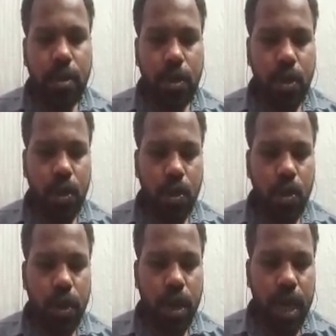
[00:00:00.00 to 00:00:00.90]

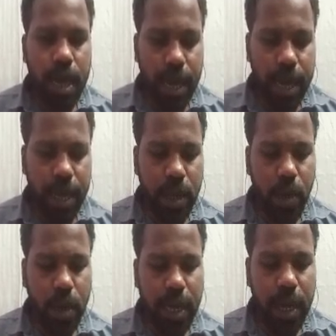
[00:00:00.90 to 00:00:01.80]
so and
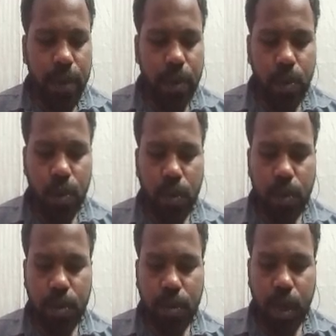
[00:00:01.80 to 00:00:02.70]
now what I have to do?
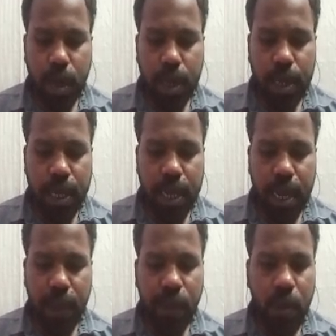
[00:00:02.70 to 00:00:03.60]

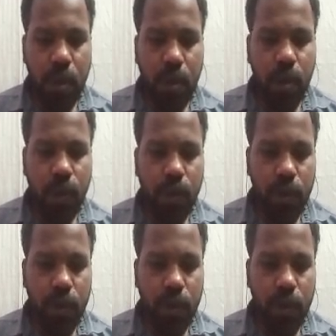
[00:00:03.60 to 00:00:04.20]
Df of